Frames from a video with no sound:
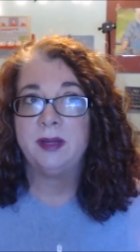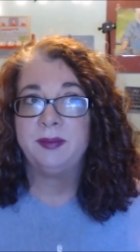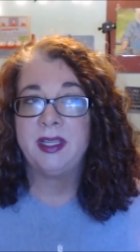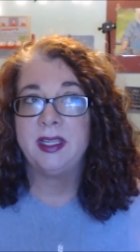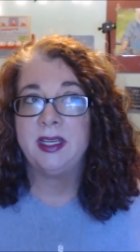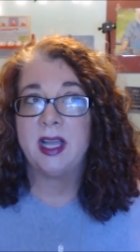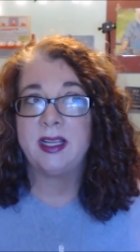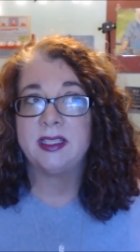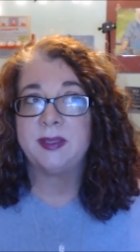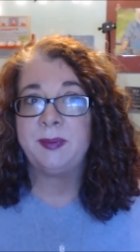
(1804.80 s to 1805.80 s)
I'm thinking
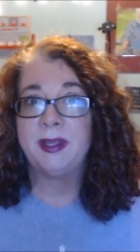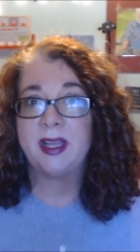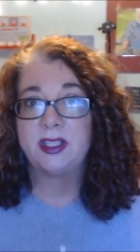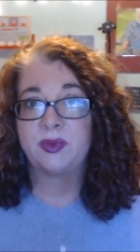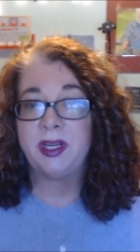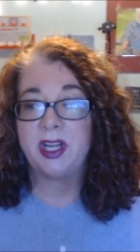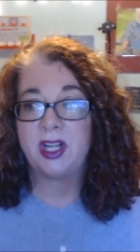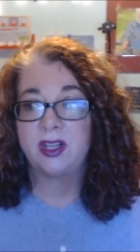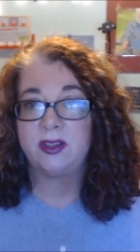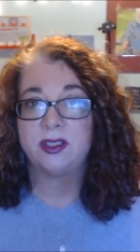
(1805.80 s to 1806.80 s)
I could spend that
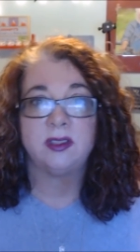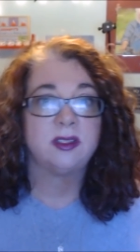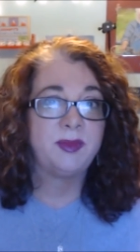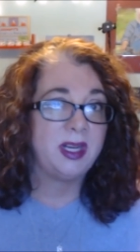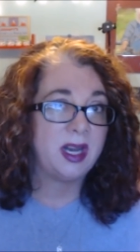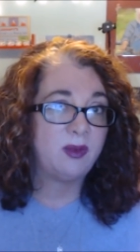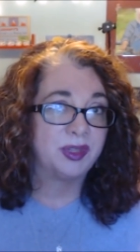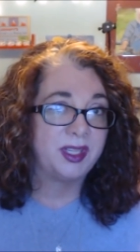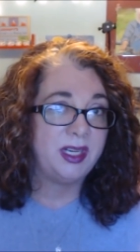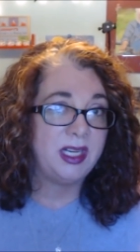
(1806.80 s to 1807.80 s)
$20 on something I
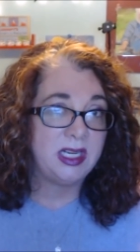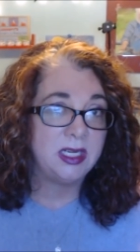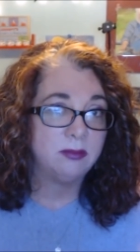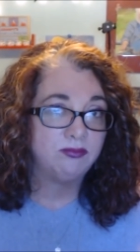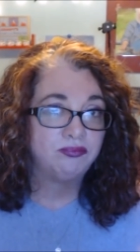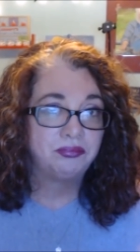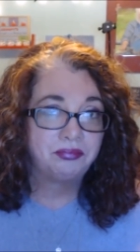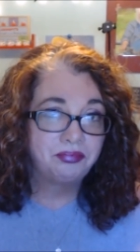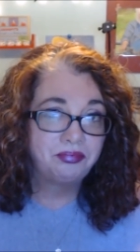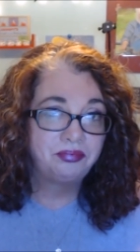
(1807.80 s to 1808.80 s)
really need
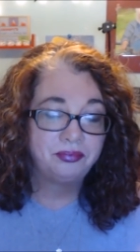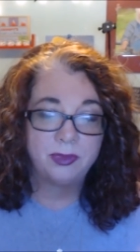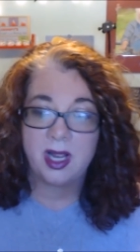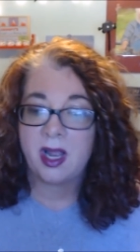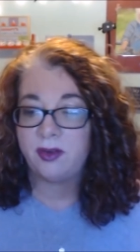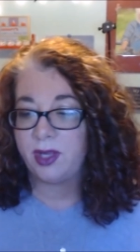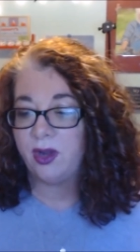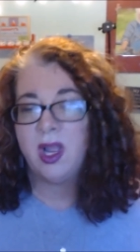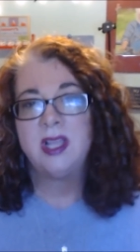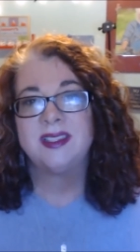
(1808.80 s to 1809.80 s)
I don't
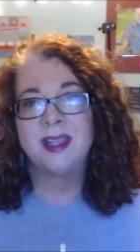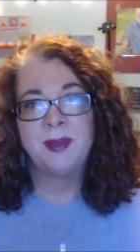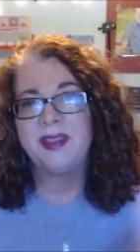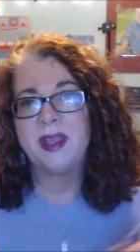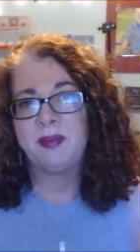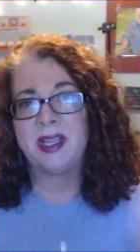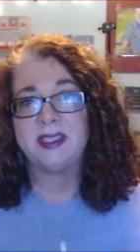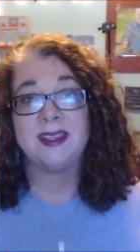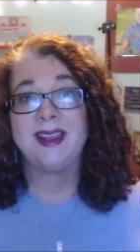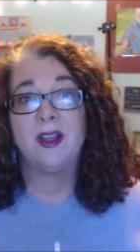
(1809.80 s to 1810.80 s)
know see I'm at that
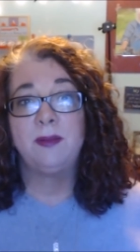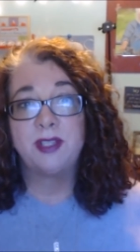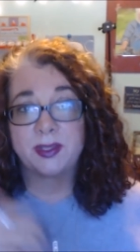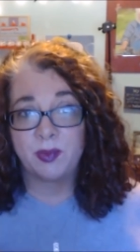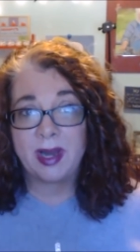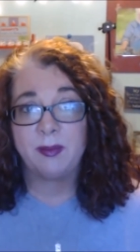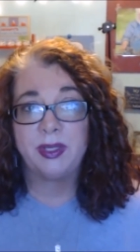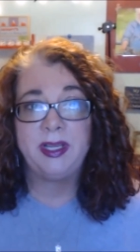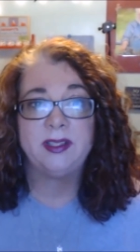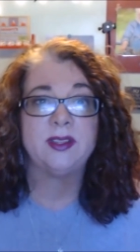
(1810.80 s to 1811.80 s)
place and now I'm just
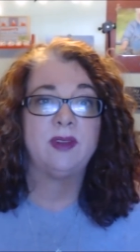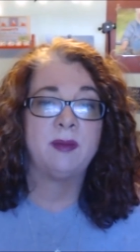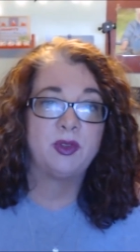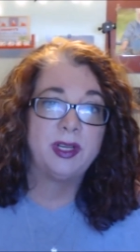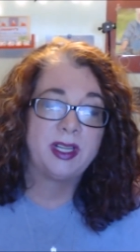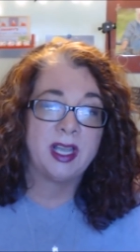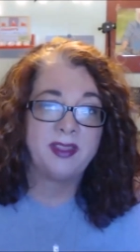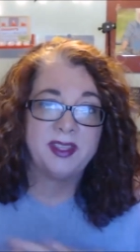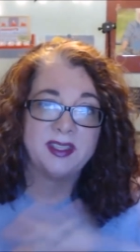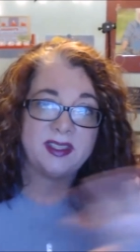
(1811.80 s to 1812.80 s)
rambling so I'm going to
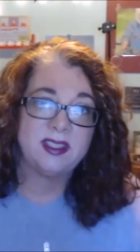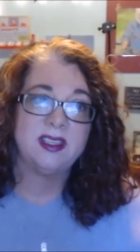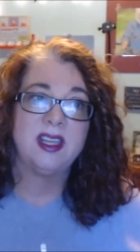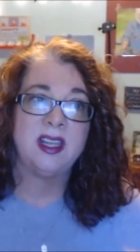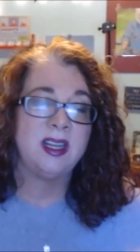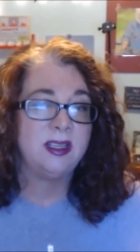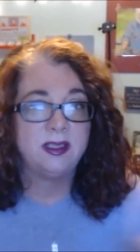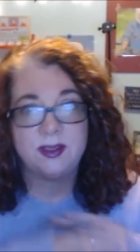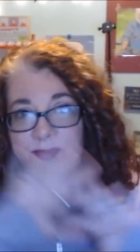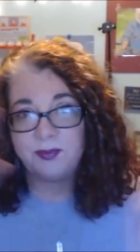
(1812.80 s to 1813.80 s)
cut this
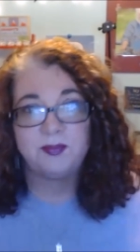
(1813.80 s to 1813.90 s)
and